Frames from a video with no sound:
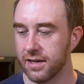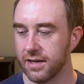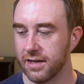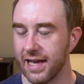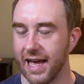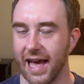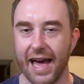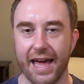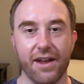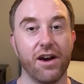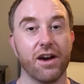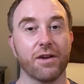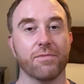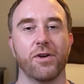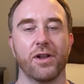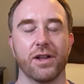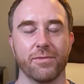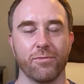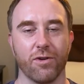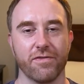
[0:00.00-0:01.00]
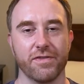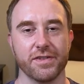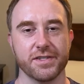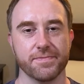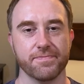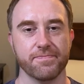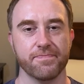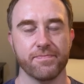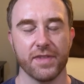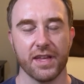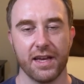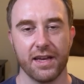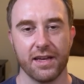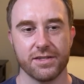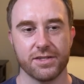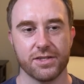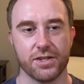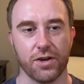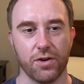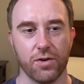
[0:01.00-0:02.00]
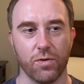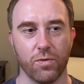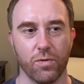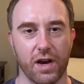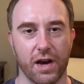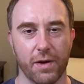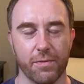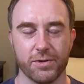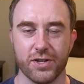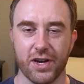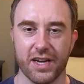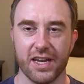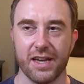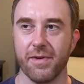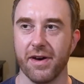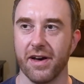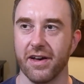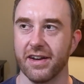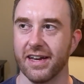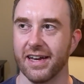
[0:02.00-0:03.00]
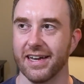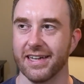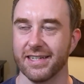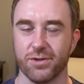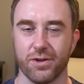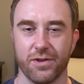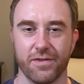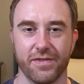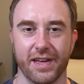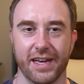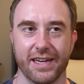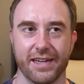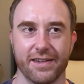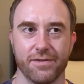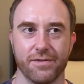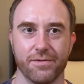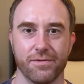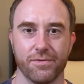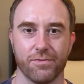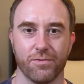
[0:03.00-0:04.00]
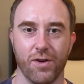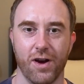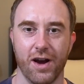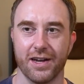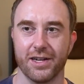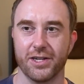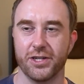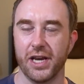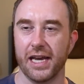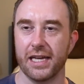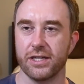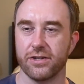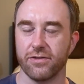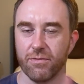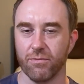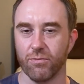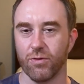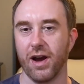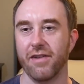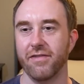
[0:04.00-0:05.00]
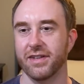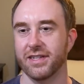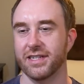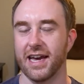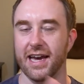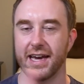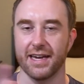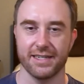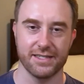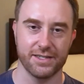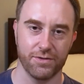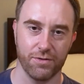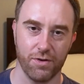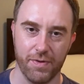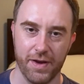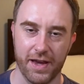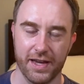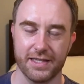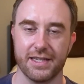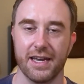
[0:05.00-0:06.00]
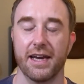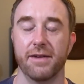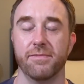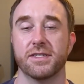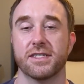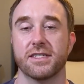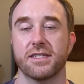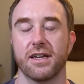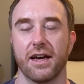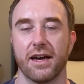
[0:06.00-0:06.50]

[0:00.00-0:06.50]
ad hoc polymorphism. So we're talking about sort of like Rock changed from private tags to opaque types